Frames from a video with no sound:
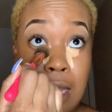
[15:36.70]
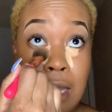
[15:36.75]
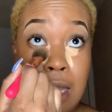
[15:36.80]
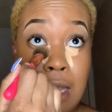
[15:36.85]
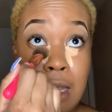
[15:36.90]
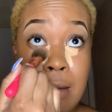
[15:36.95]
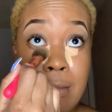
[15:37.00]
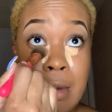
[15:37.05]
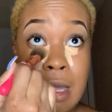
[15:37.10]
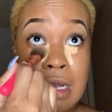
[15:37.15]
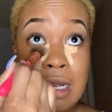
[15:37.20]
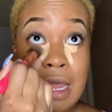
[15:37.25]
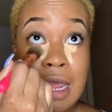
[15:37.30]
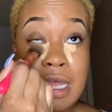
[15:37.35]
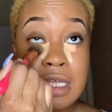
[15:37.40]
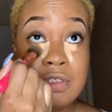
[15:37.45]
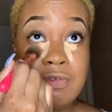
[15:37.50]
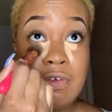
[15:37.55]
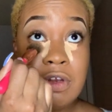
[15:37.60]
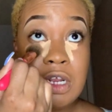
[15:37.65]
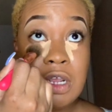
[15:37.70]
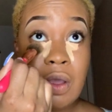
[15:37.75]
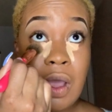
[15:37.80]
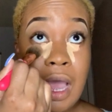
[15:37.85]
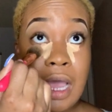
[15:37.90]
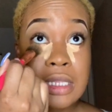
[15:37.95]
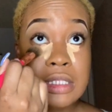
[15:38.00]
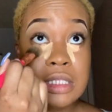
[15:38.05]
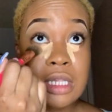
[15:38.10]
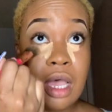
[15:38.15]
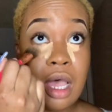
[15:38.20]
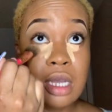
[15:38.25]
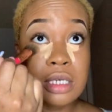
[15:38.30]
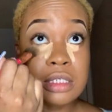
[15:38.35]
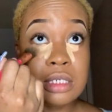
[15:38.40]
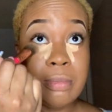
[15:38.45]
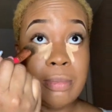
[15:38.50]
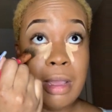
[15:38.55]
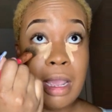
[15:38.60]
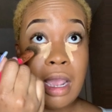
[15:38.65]
In my last video, I talked
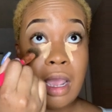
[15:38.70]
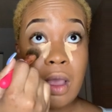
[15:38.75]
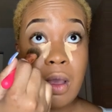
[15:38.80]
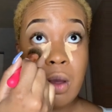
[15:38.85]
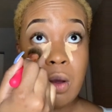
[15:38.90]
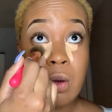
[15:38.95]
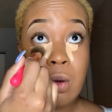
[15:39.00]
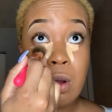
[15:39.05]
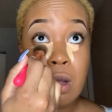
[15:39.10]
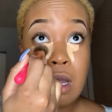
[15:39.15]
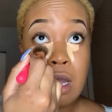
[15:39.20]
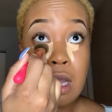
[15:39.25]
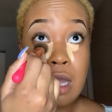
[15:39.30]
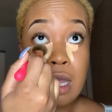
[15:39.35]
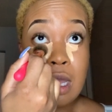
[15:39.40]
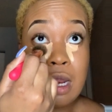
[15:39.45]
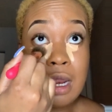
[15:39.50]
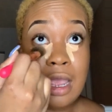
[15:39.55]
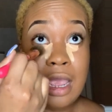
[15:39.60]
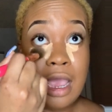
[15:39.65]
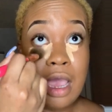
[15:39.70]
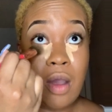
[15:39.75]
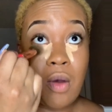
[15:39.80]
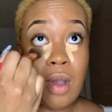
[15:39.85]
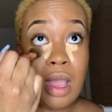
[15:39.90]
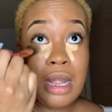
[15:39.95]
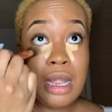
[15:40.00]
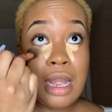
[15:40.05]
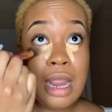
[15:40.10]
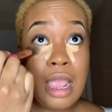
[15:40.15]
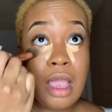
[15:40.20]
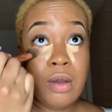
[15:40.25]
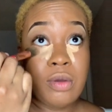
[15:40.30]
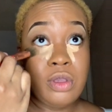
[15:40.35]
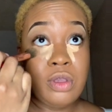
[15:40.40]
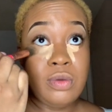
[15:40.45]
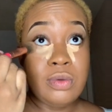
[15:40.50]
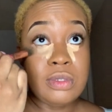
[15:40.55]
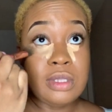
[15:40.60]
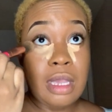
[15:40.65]
about how I now
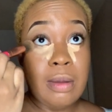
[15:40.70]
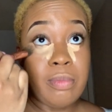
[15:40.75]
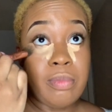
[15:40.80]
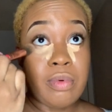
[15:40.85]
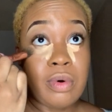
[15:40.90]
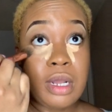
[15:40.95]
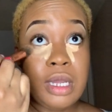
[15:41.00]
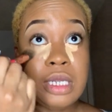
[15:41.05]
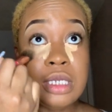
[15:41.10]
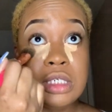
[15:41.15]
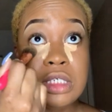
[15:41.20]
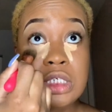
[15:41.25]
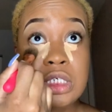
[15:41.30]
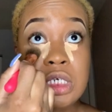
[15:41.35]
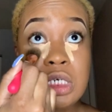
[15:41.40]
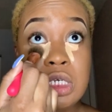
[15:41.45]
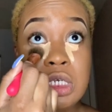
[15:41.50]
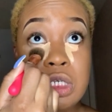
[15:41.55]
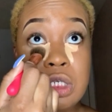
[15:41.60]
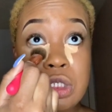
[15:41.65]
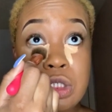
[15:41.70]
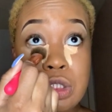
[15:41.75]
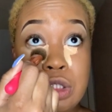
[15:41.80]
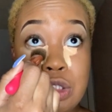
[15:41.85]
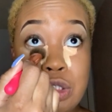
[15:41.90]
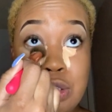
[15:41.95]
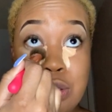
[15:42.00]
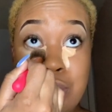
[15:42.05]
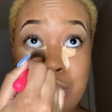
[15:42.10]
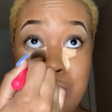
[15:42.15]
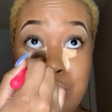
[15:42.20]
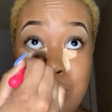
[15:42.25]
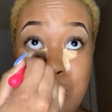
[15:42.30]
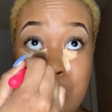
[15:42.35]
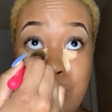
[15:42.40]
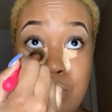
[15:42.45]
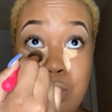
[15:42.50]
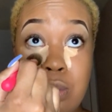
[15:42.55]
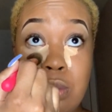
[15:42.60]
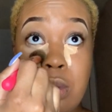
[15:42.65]
use a brush
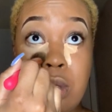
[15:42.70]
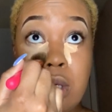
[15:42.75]
to